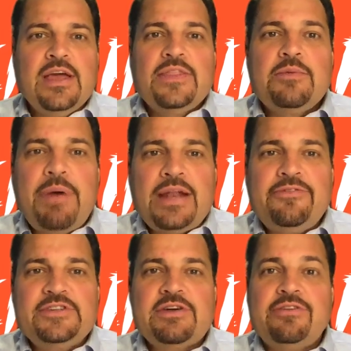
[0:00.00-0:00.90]
The
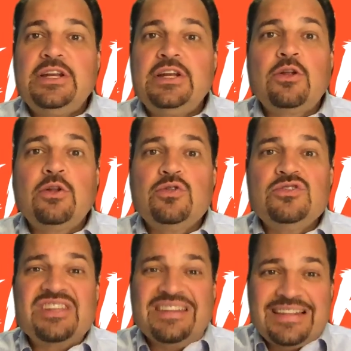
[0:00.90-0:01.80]
benefits of it, it
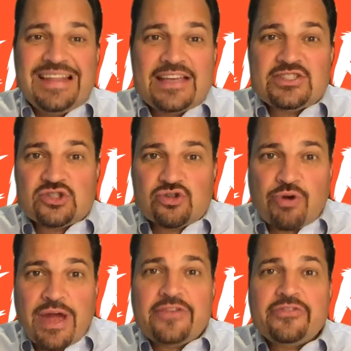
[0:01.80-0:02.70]
includes less
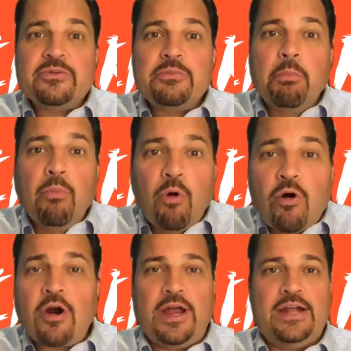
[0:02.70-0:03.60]
stress,
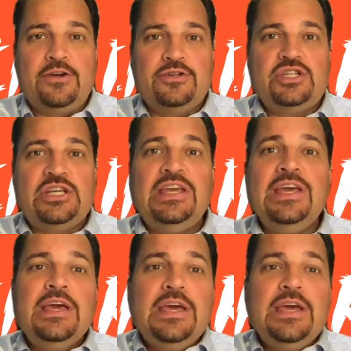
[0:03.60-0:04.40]
more energy,